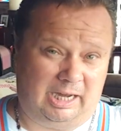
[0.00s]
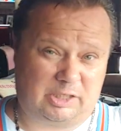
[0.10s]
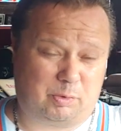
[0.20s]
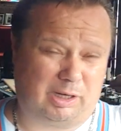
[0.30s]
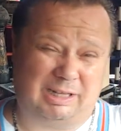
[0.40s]

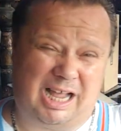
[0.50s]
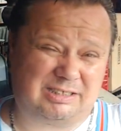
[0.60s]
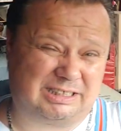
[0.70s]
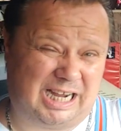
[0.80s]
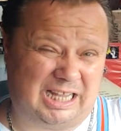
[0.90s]
And it's what
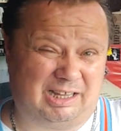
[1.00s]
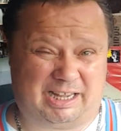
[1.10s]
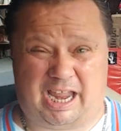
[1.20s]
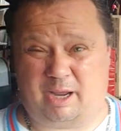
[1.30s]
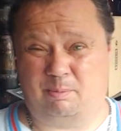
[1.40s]
allows a guy
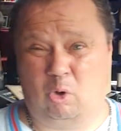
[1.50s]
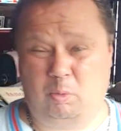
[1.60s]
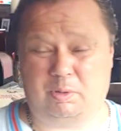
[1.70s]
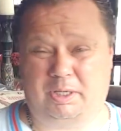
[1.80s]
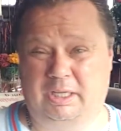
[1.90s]
like Hank
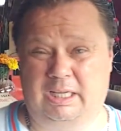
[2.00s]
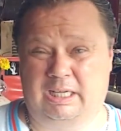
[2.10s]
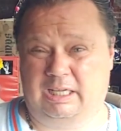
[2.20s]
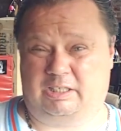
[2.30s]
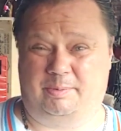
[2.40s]
Mobley
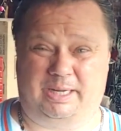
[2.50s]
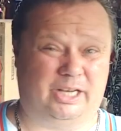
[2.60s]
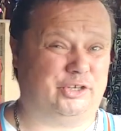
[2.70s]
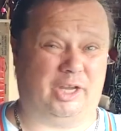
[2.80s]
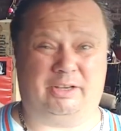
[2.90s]
to
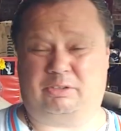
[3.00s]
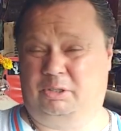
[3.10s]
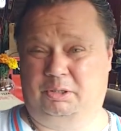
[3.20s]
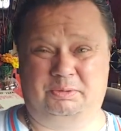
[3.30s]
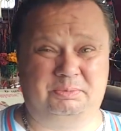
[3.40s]
be a
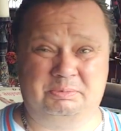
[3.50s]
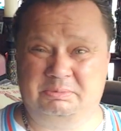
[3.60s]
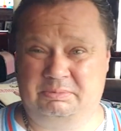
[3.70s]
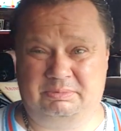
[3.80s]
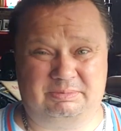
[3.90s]
gentle
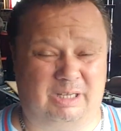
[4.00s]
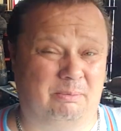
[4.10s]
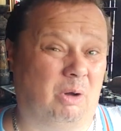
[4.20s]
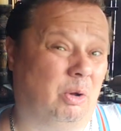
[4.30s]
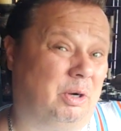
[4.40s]

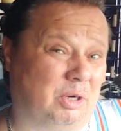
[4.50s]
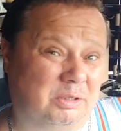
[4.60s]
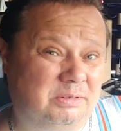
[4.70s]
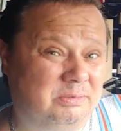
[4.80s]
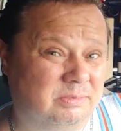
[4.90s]

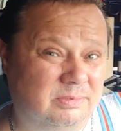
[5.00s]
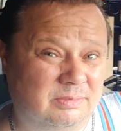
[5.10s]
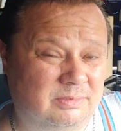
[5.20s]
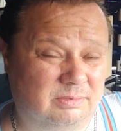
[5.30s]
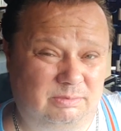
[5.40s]
emoter
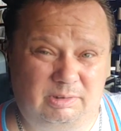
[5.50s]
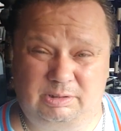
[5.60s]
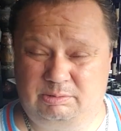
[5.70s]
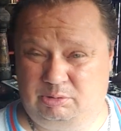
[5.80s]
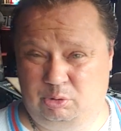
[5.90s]

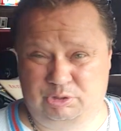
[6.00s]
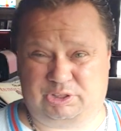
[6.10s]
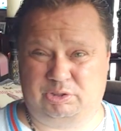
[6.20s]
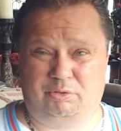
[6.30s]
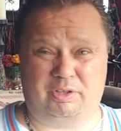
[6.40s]

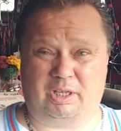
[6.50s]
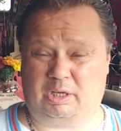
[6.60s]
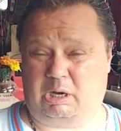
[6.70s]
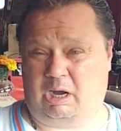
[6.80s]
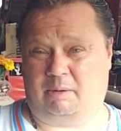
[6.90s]
who's
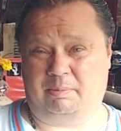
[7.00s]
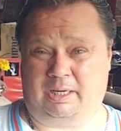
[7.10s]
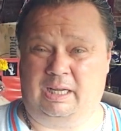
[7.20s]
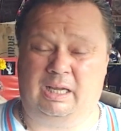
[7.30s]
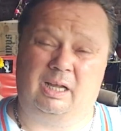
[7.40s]
soothing and
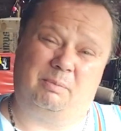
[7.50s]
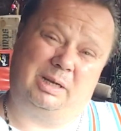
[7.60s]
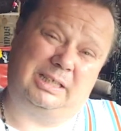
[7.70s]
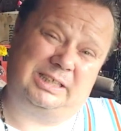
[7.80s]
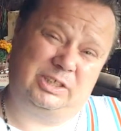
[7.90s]
calming,
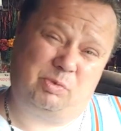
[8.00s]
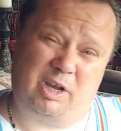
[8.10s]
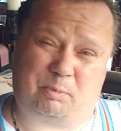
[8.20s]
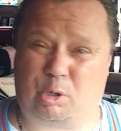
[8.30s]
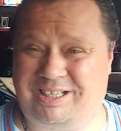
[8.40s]
because
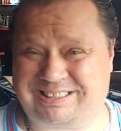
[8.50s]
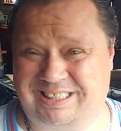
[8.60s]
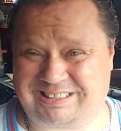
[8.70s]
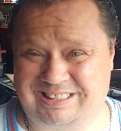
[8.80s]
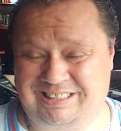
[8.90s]
his way of
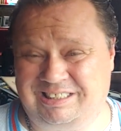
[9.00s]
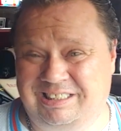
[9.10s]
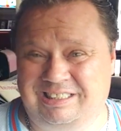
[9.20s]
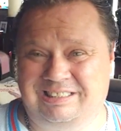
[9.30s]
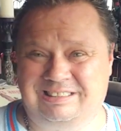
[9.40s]

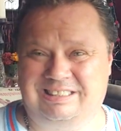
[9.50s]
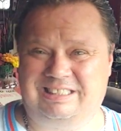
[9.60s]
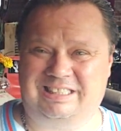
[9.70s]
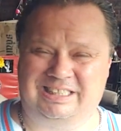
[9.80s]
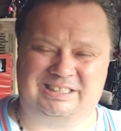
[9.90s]
processing
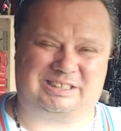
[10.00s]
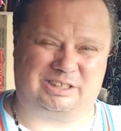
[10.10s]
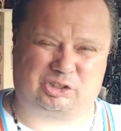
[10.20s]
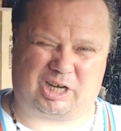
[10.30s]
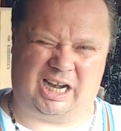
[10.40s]

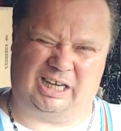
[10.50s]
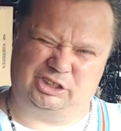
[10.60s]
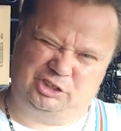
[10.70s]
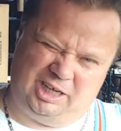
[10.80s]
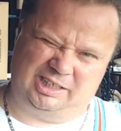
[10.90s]
is to
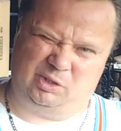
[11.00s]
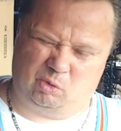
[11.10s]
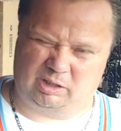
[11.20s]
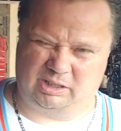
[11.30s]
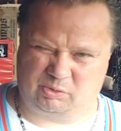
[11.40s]
kind of
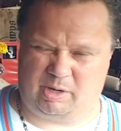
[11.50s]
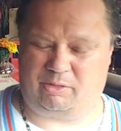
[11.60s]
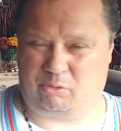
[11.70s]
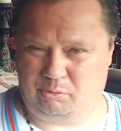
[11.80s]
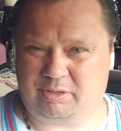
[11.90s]
gently work his
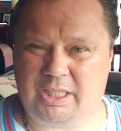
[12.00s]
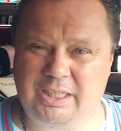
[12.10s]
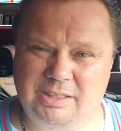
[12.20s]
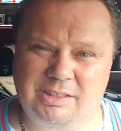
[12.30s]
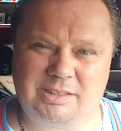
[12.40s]
way through
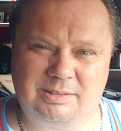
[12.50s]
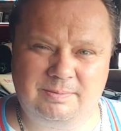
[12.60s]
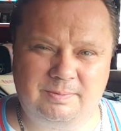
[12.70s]
things.